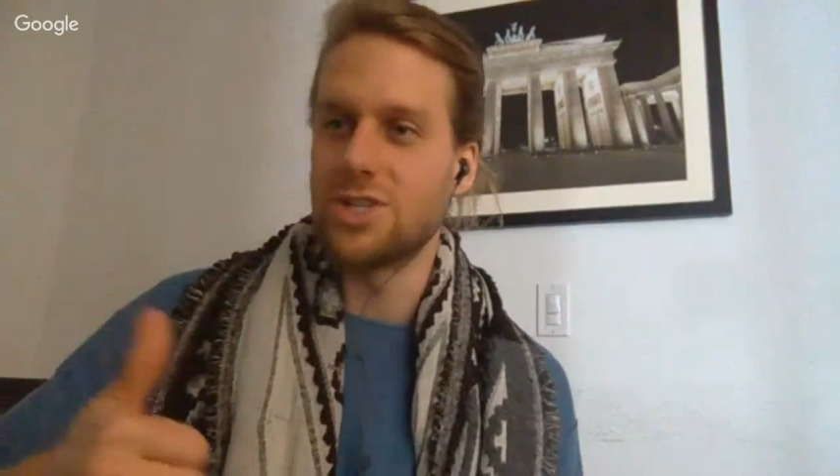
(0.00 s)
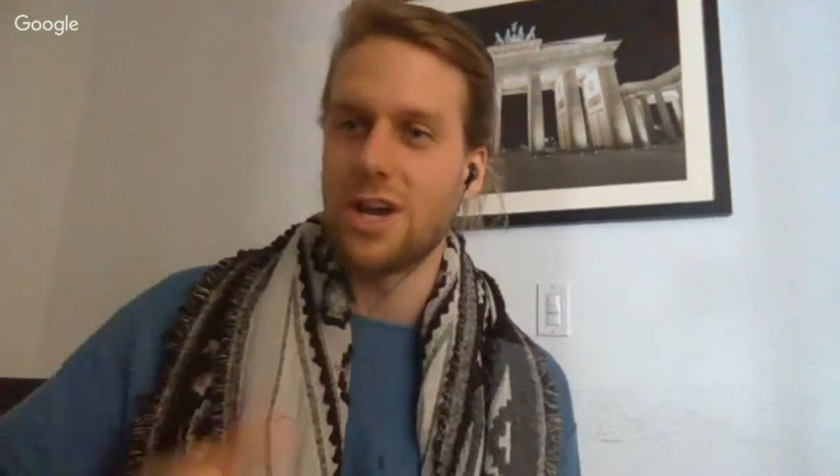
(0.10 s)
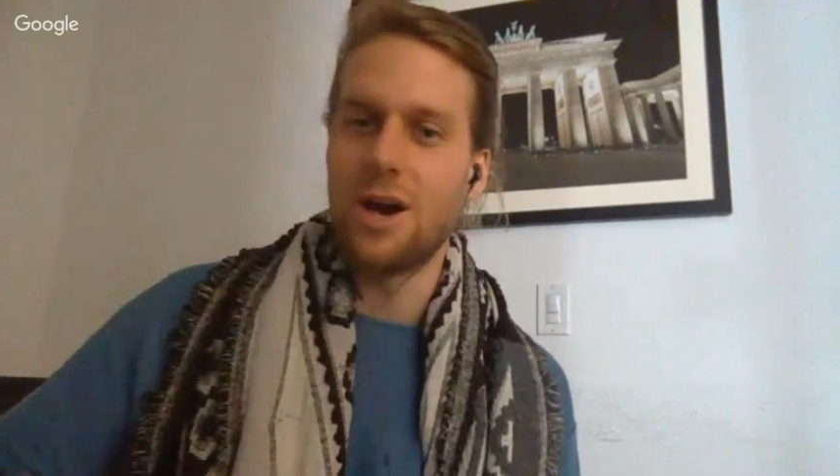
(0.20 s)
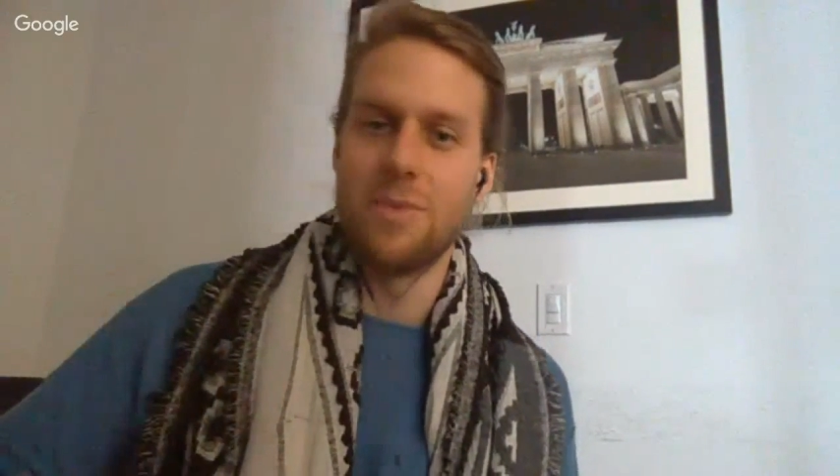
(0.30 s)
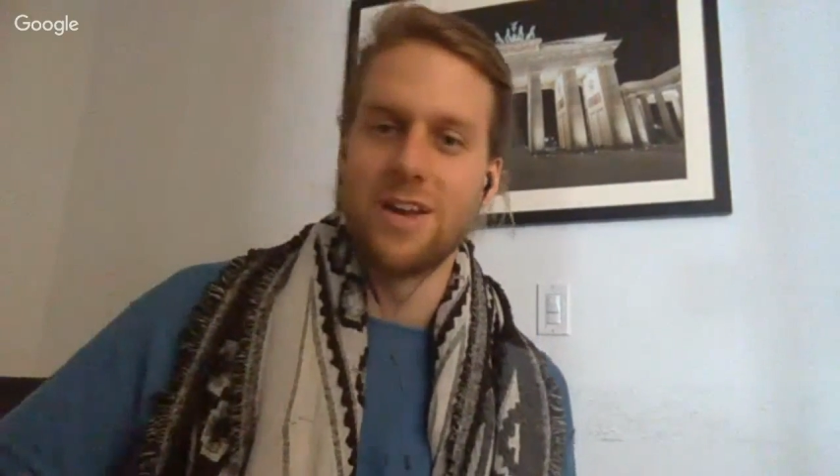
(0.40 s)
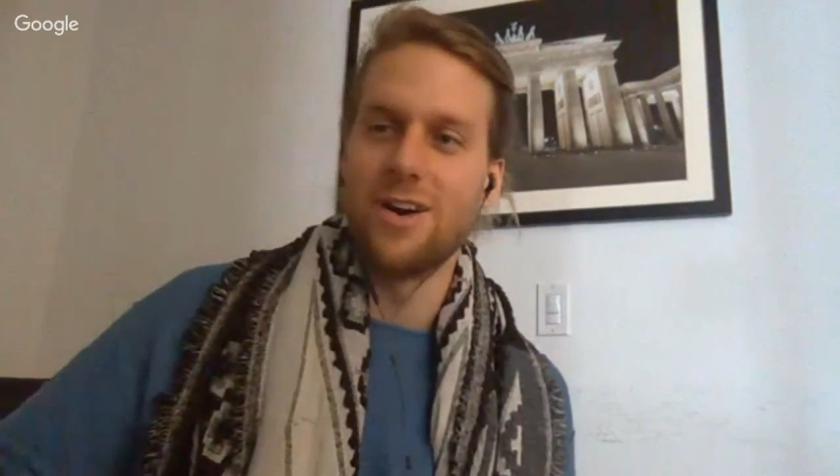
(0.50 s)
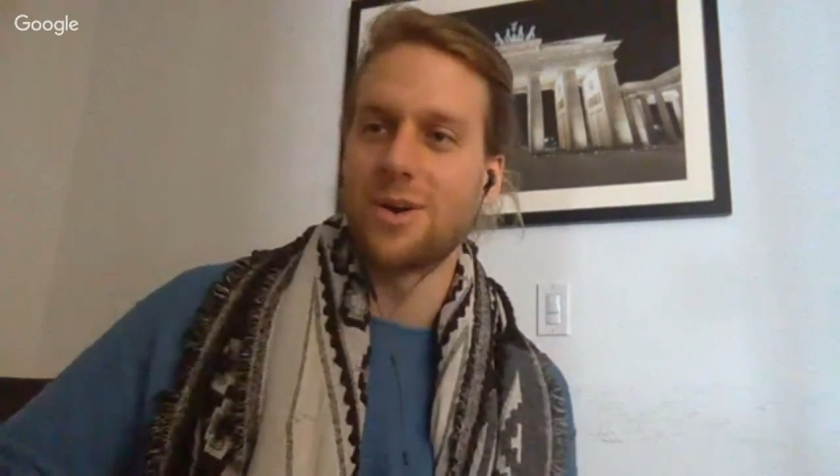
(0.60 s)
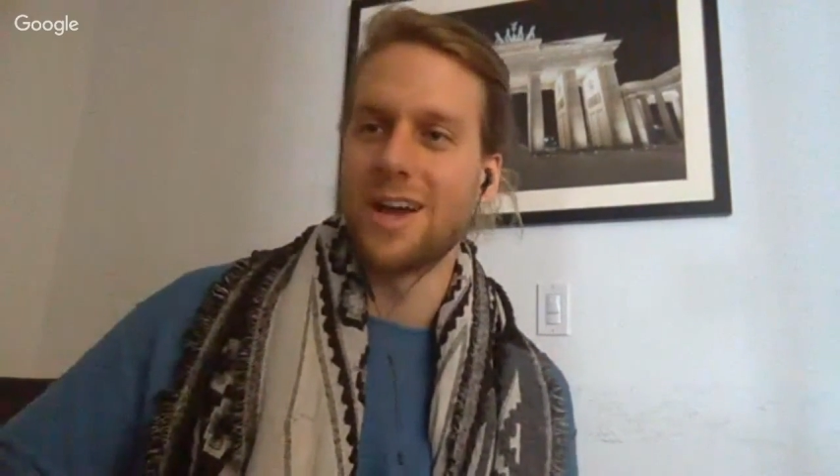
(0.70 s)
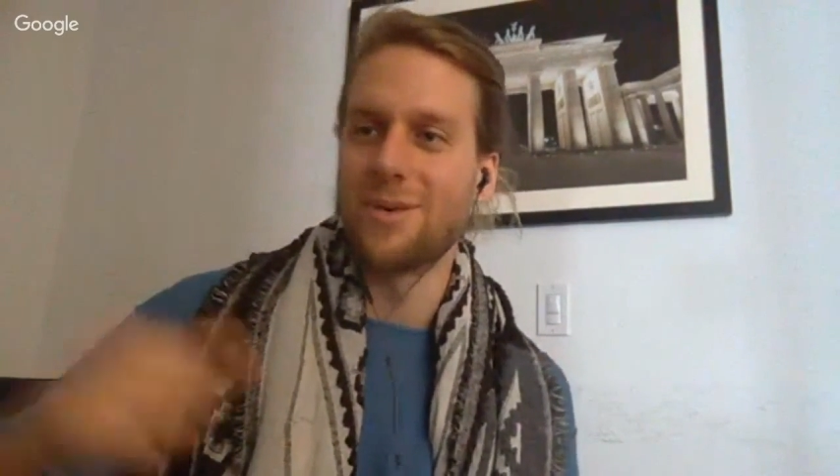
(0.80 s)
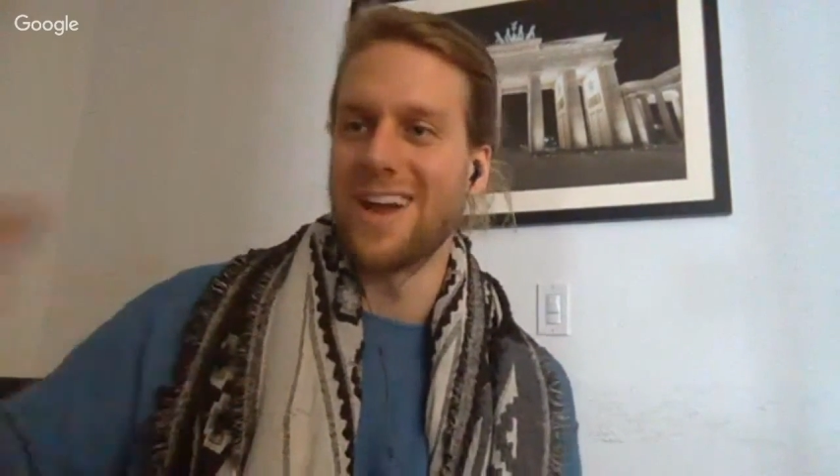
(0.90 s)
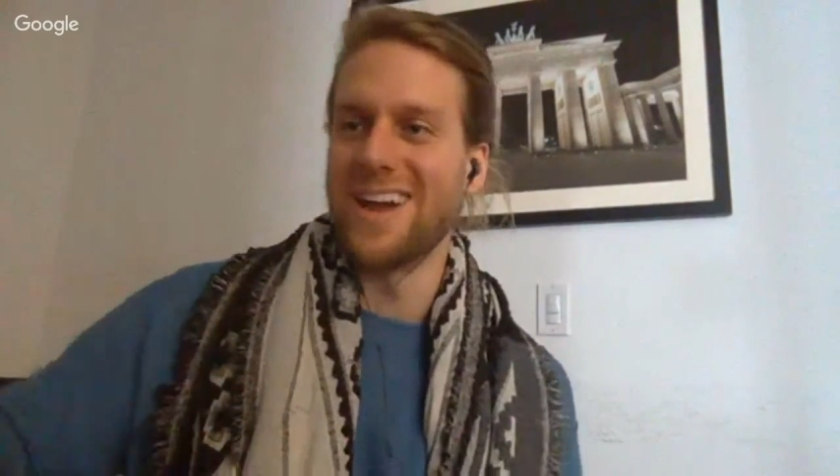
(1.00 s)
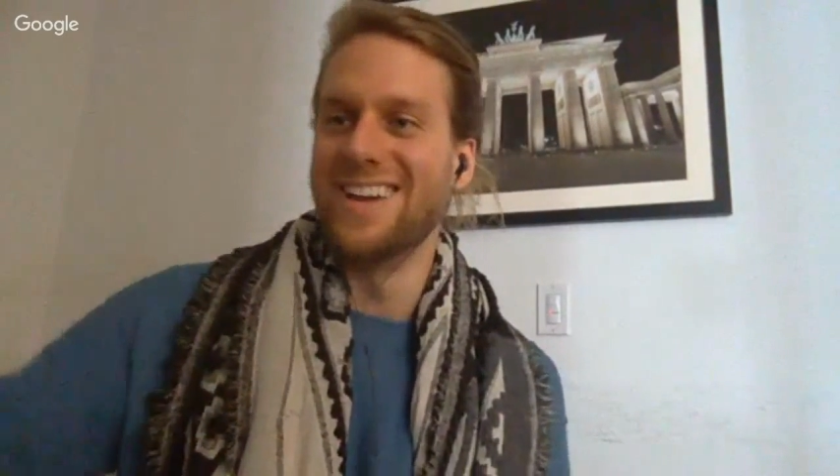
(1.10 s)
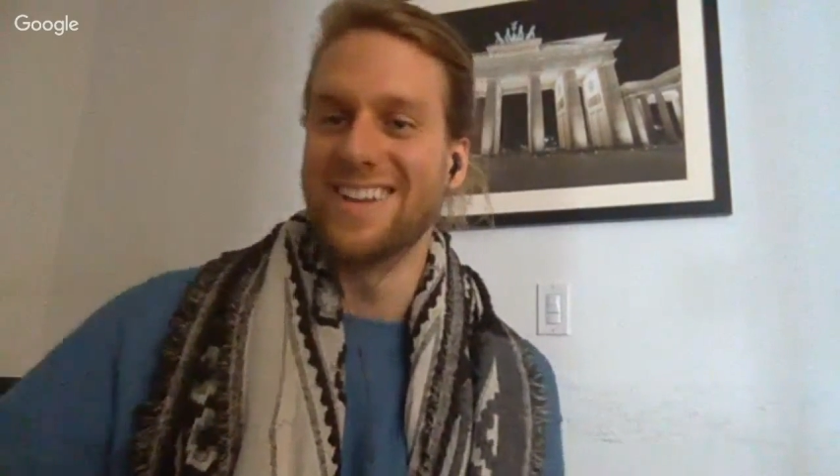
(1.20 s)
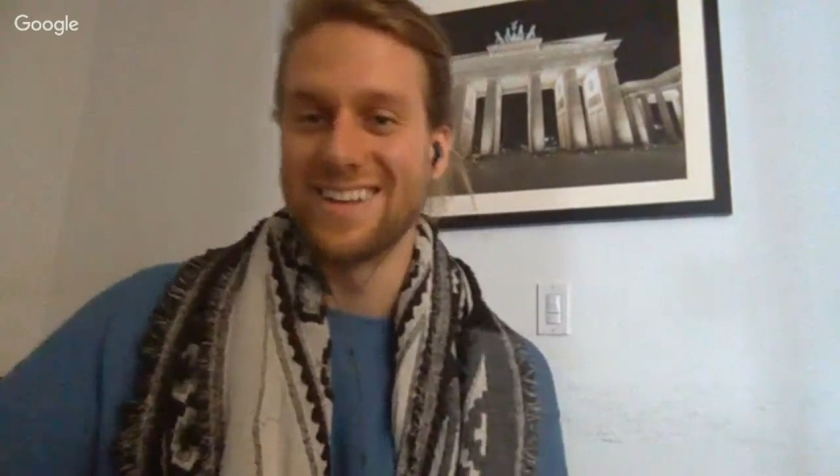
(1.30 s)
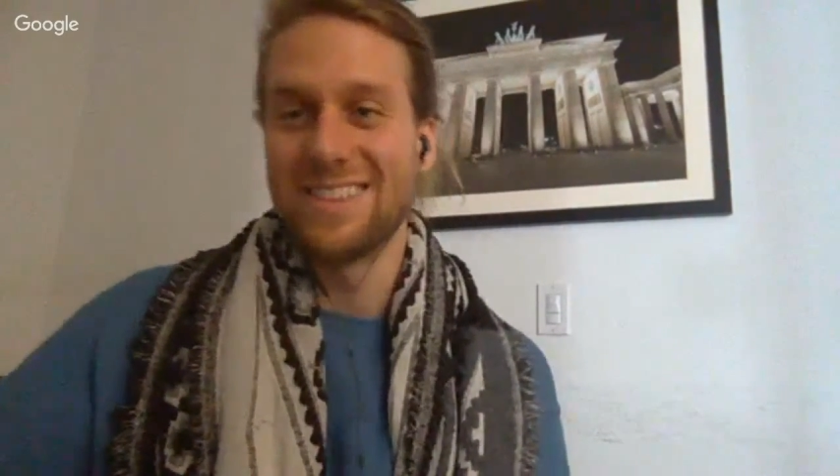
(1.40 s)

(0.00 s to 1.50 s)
That's just a comment. Okay, great.